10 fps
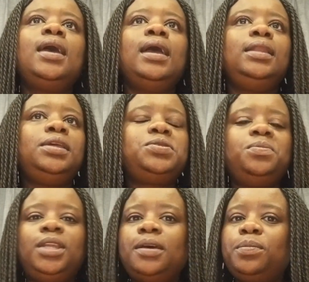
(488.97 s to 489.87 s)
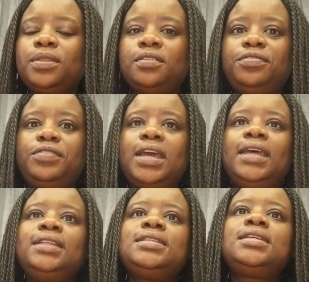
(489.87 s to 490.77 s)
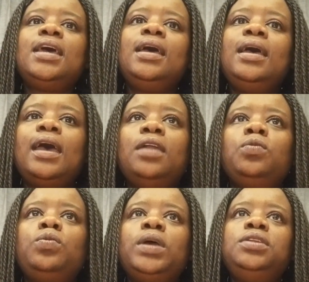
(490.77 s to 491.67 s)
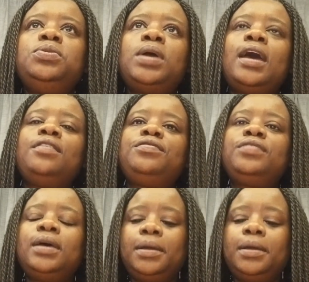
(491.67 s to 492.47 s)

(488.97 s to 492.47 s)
I need to meet up with a friend. And when you have